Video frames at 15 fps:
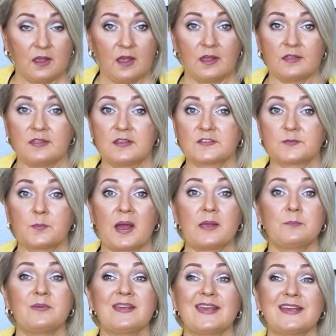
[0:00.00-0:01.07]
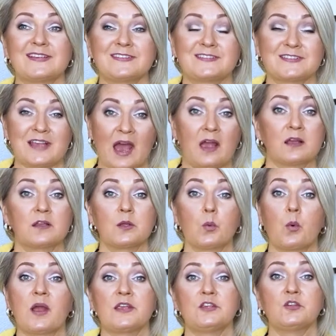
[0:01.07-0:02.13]
This might be exactly
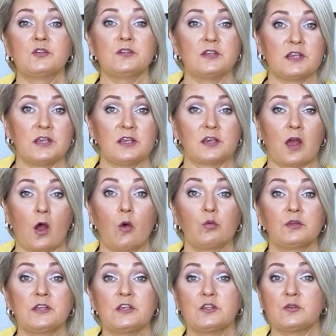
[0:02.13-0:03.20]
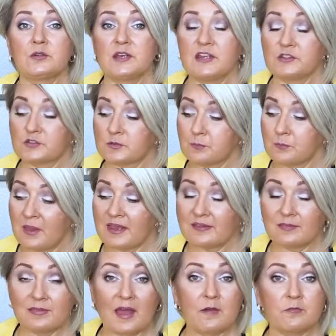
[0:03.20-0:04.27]
what you need. Only you need to
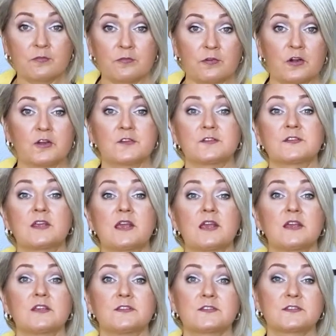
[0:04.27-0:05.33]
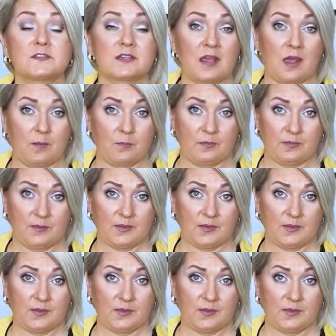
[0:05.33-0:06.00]
make that first step.